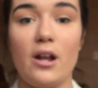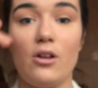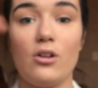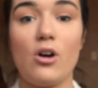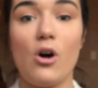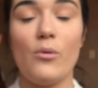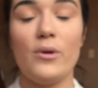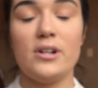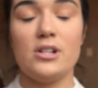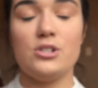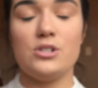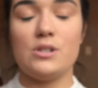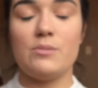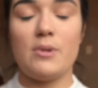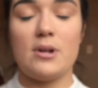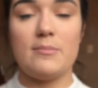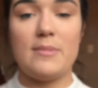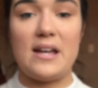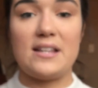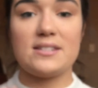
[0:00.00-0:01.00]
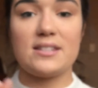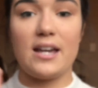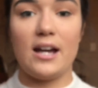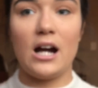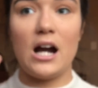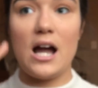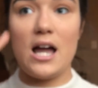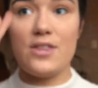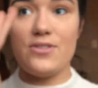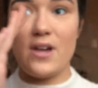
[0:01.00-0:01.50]
then I'll go in and do my
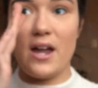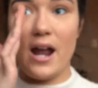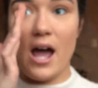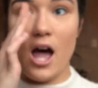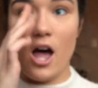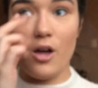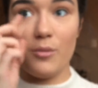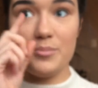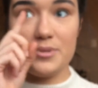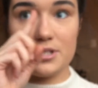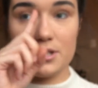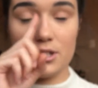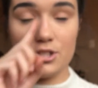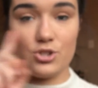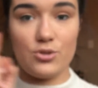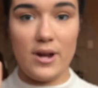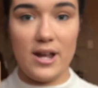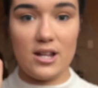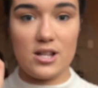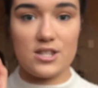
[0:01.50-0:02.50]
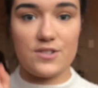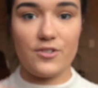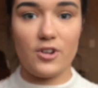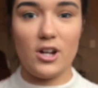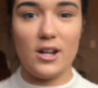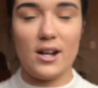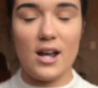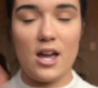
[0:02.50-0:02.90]
mascara, and that helps the transferring.